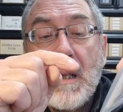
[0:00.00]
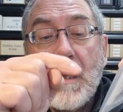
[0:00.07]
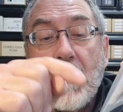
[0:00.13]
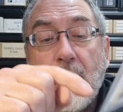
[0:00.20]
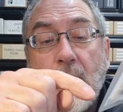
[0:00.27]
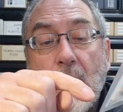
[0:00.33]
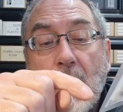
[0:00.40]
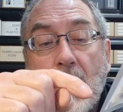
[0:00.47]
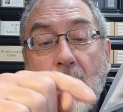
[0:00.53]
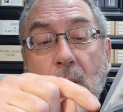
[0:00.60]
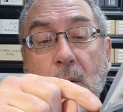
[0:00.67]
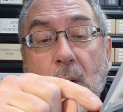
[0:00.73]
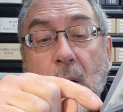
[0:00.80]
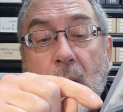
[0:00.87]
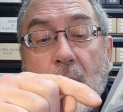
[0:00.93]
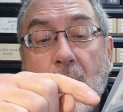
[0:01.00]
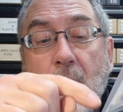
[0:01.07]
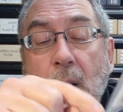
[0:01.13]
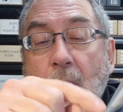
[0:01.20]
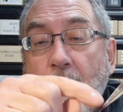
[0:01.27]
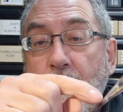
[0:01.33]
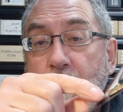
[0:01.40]
They've got a longer
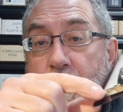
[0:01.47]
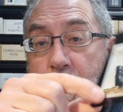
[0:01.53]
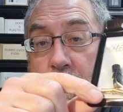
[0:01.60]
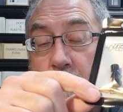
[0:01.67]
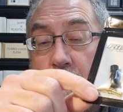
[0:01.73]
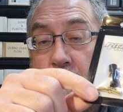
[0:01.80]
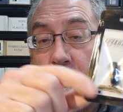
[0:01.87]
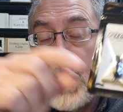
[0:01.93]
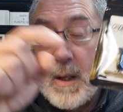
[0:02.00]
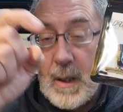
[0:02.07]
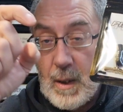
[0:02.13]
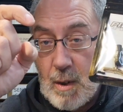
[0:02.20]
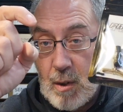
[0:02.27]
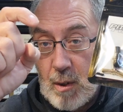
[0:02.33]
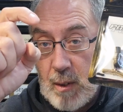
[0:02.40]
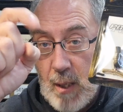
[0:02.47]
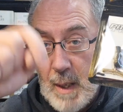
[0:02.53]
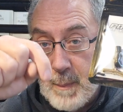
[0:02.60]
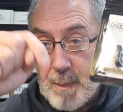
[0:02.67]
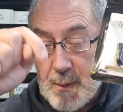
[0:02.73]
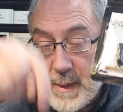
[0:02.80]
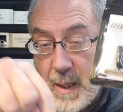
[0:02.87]
enough screw that it
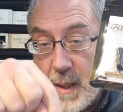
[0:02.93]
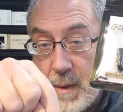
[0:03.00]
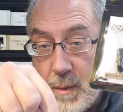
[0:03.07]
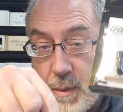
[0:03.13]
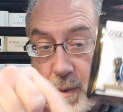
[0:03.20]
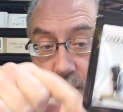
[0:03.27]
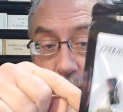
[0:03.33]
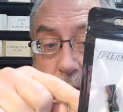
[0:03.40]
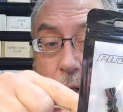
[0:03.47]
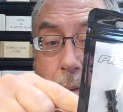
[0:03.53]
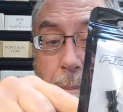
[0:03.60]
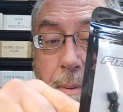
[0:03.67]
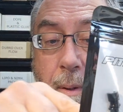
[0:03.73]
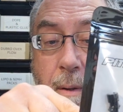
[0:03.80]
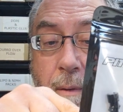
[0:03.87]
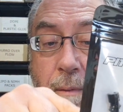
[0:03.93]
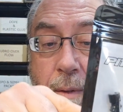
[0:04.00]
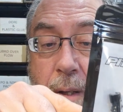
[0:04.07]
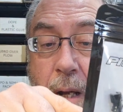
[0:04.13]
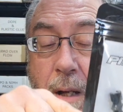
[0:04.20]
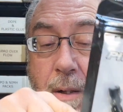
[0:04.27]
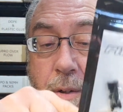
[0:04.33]
clamps down on top of
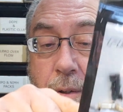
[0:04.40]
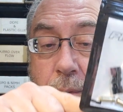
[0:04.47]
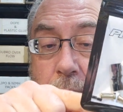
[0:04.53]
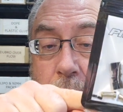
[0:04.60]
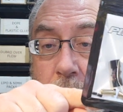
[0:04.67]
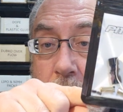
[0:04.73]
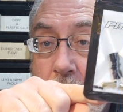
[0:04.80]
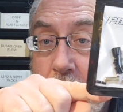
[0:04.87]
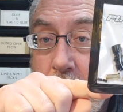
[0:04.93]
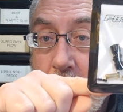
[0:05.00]
the actual